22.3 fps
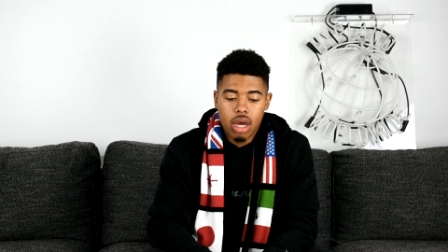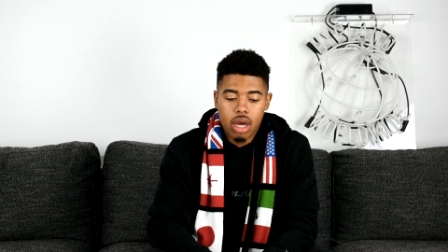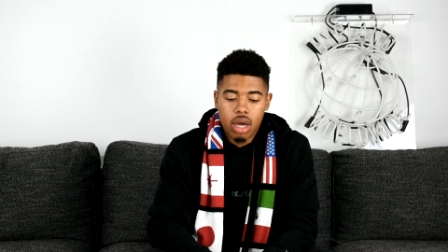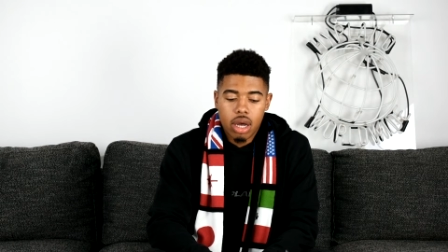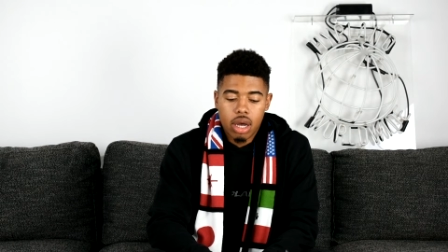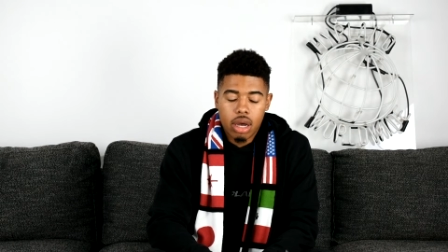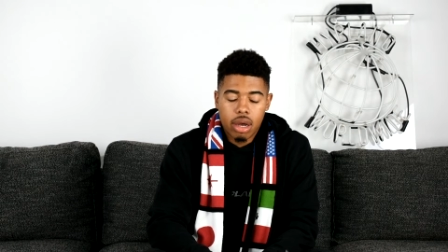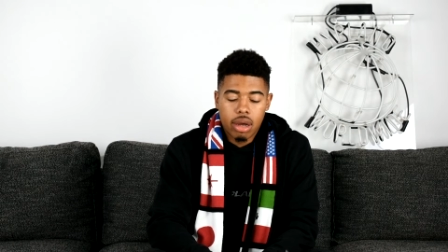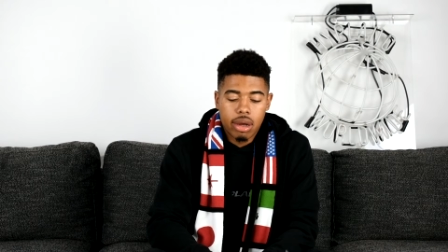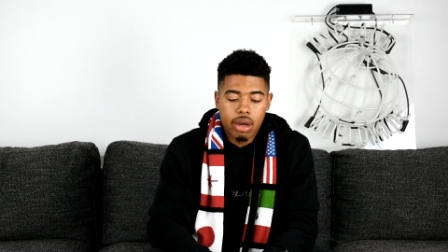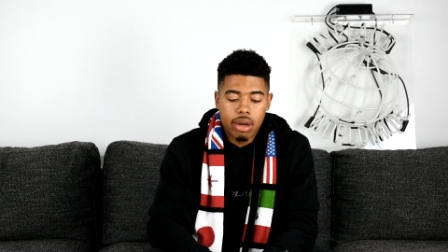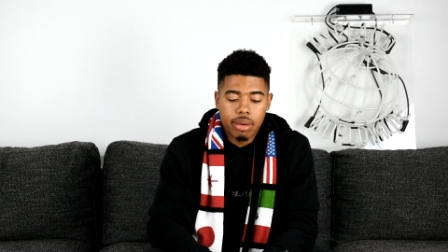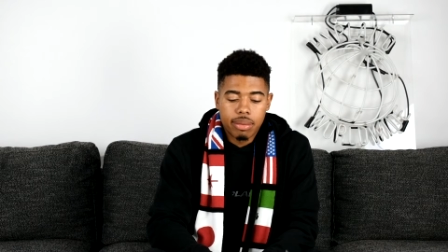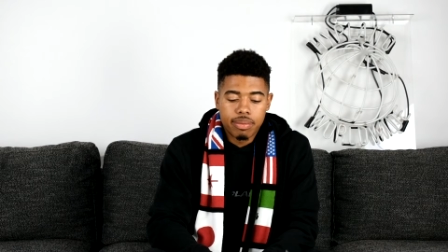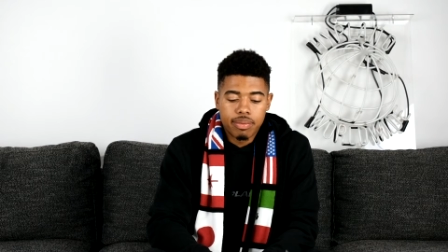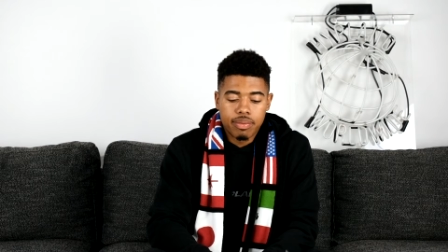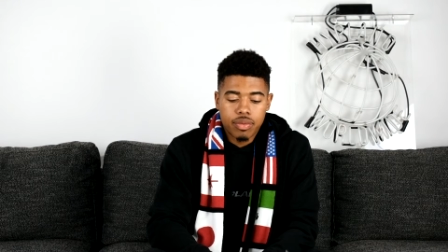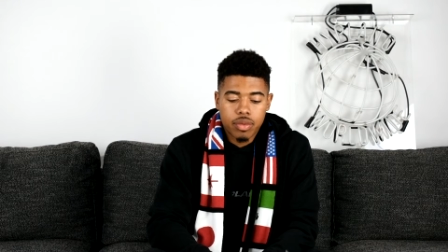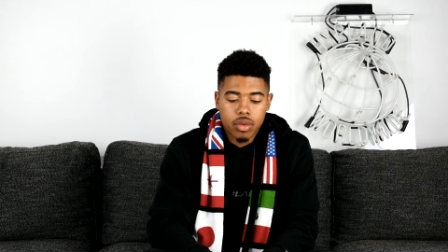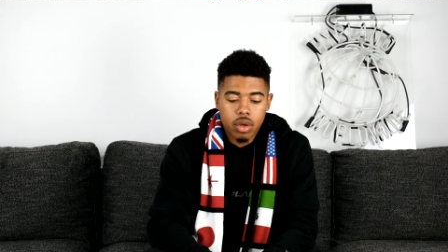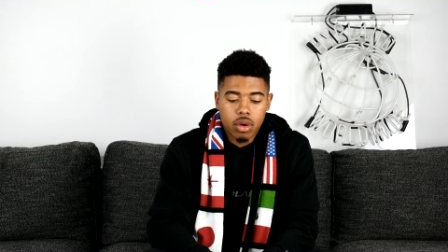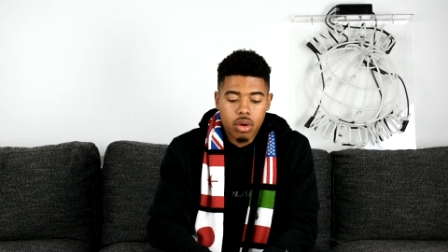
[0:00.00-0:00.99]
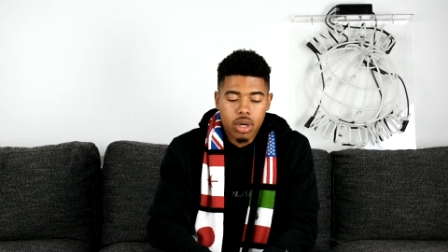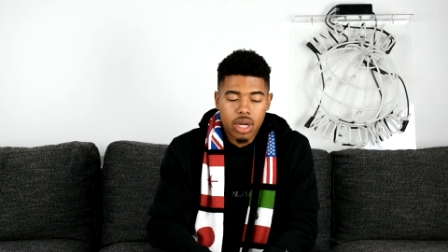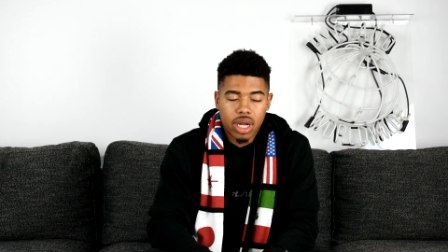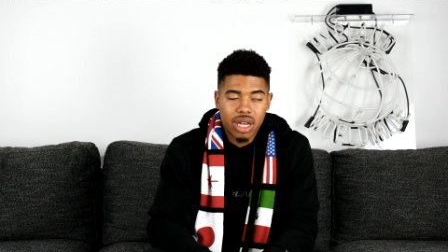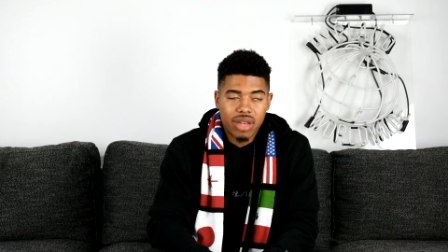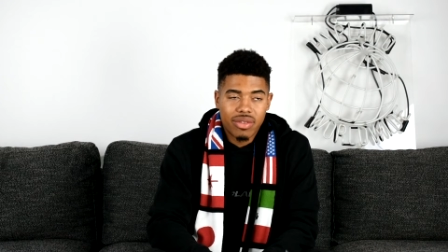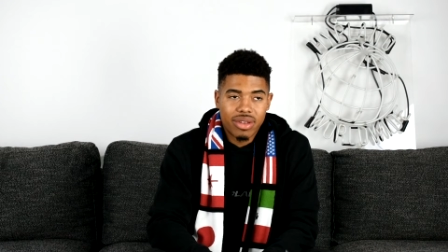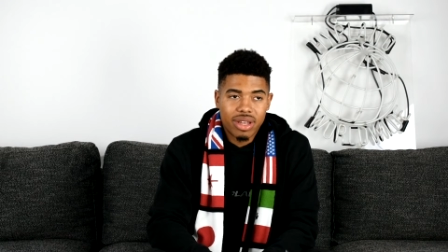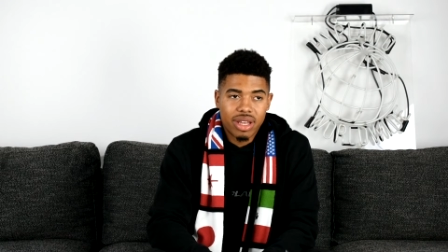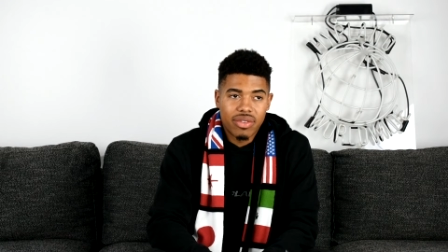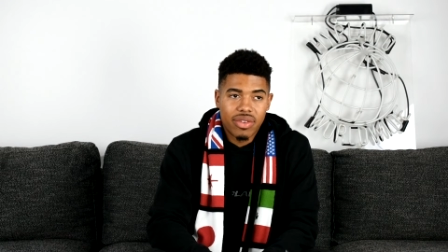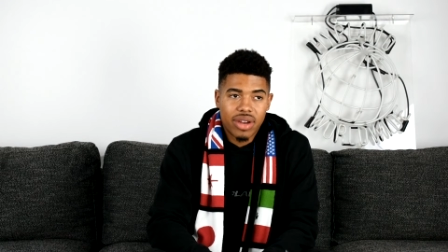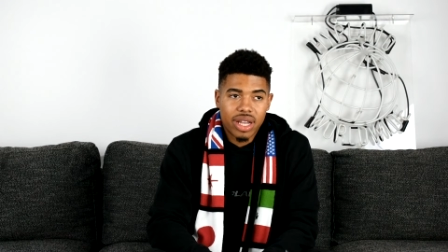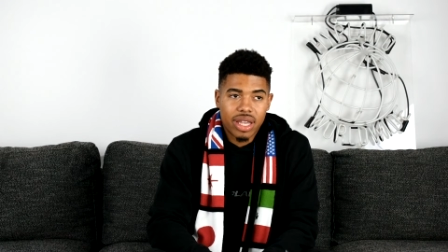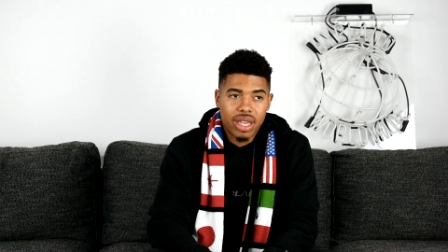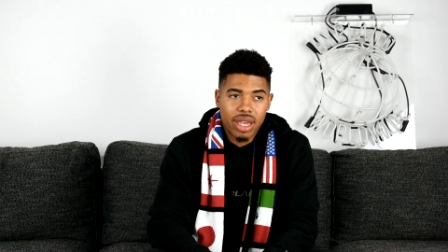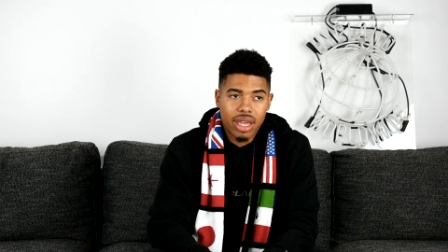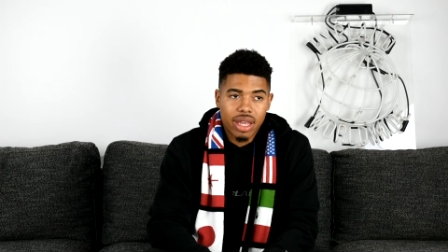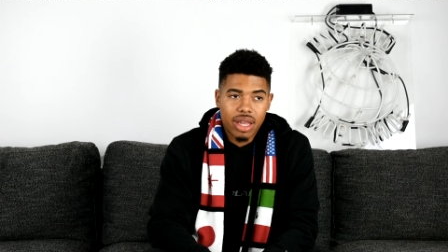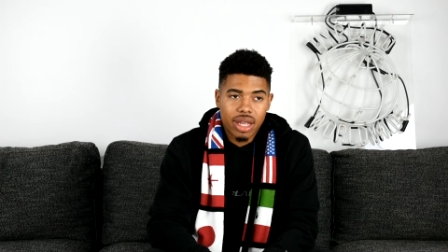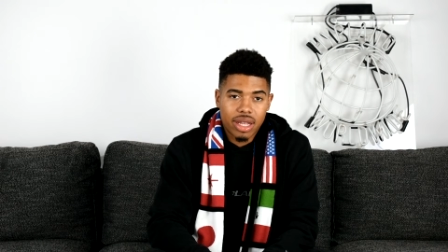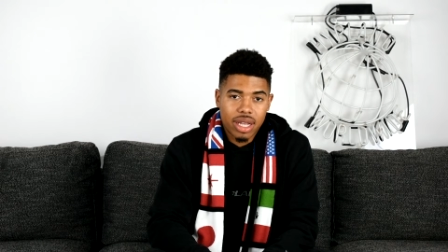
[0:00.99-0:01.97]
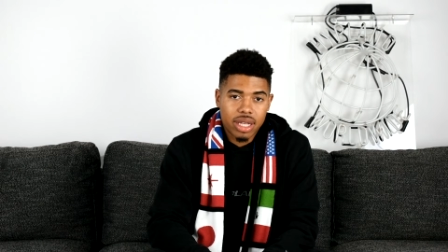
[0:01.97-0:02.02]
Or not even if I
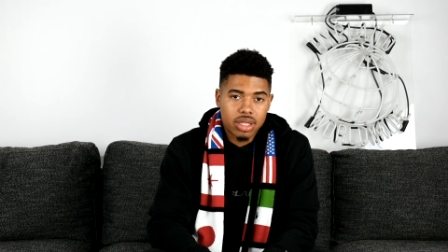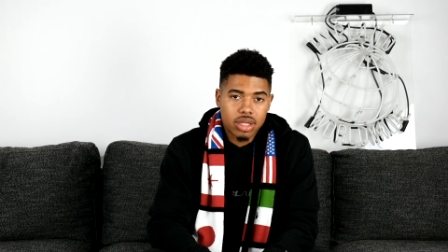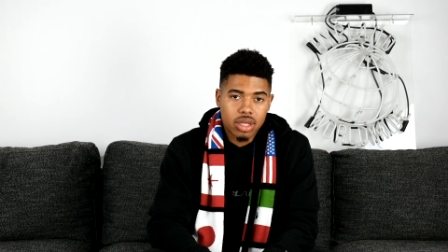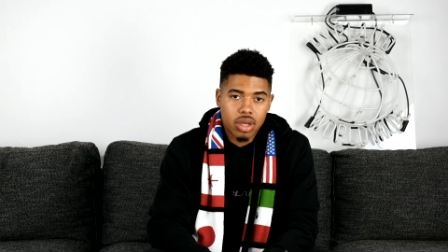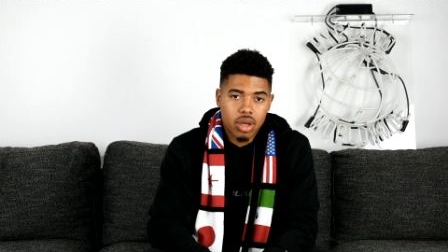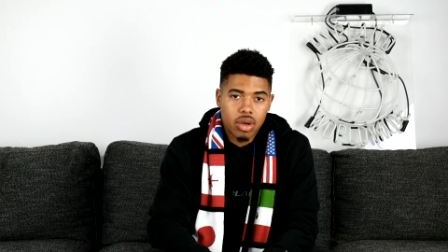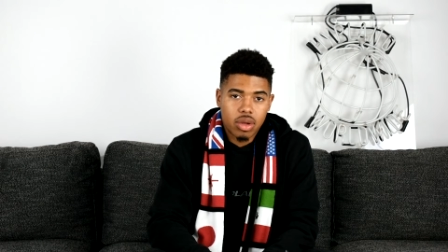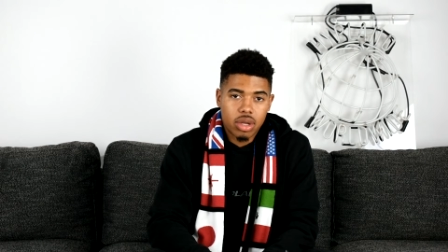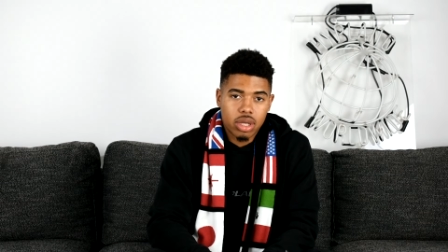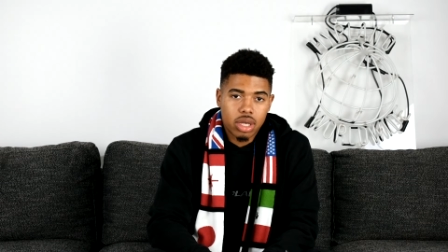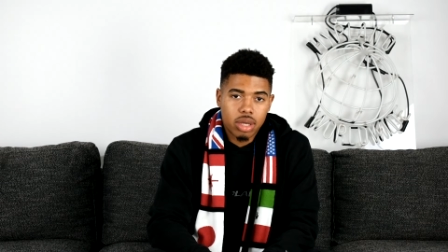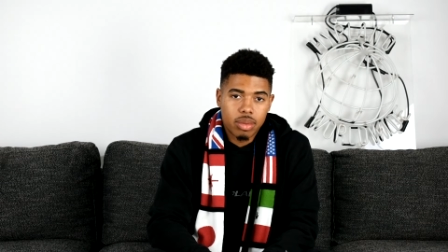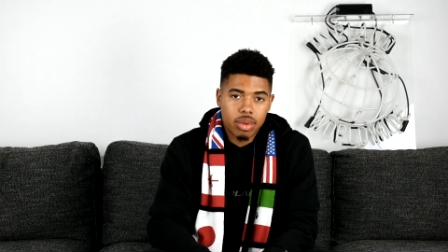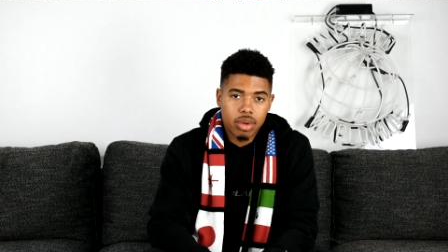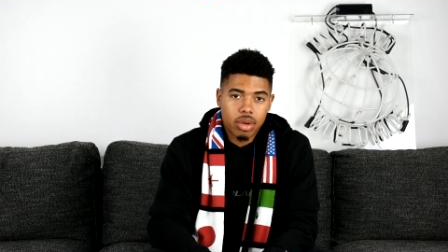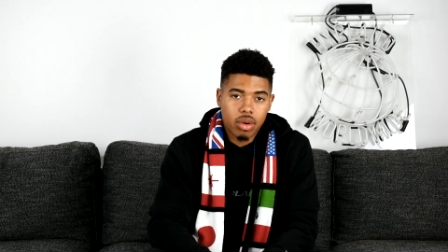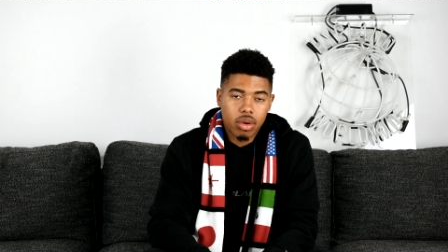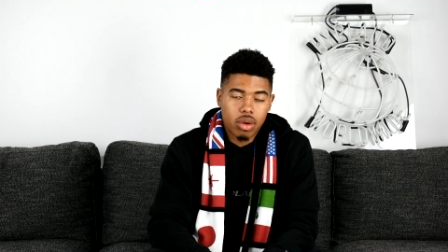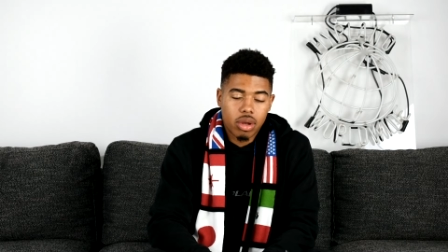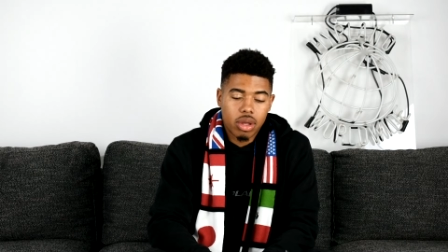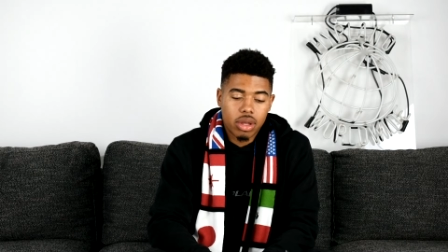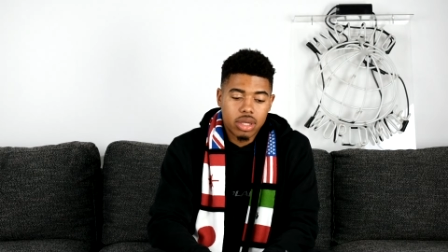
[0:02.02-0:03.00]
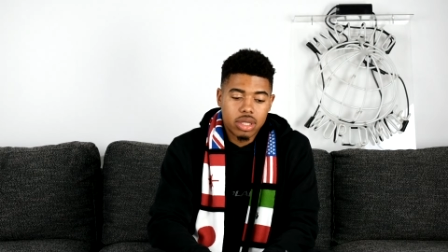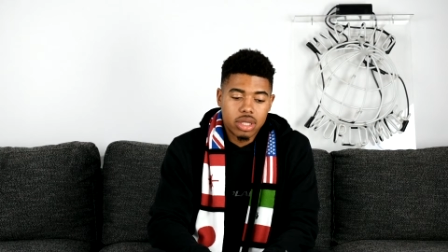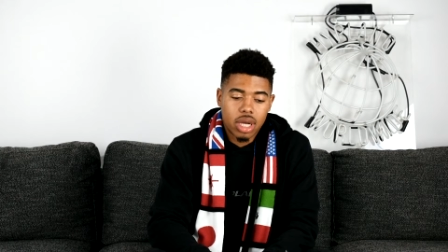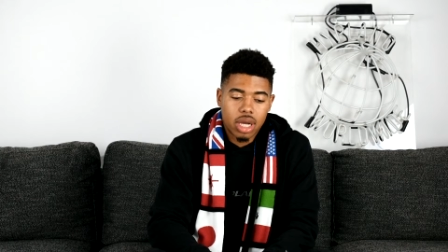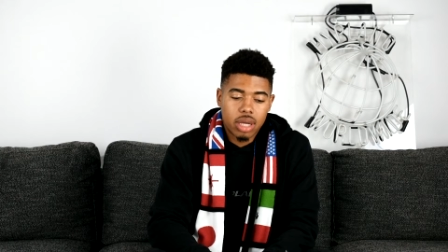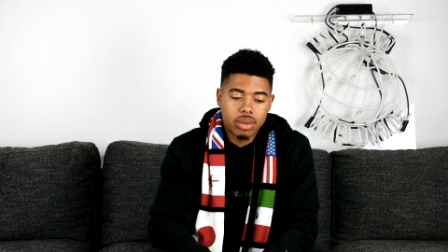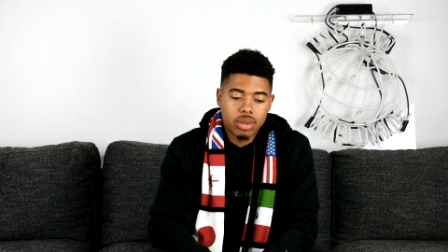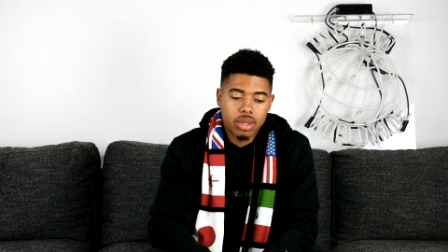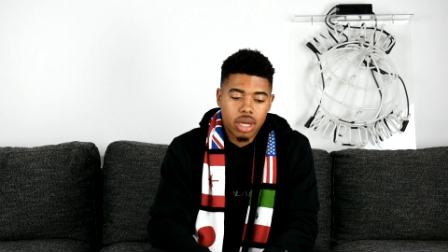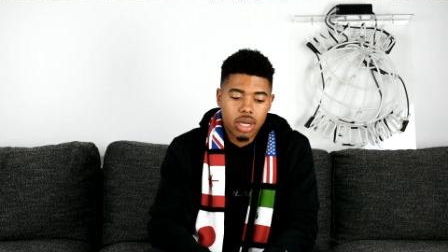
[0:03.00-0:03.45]
can, like that's the goal, to keep it growing all the time.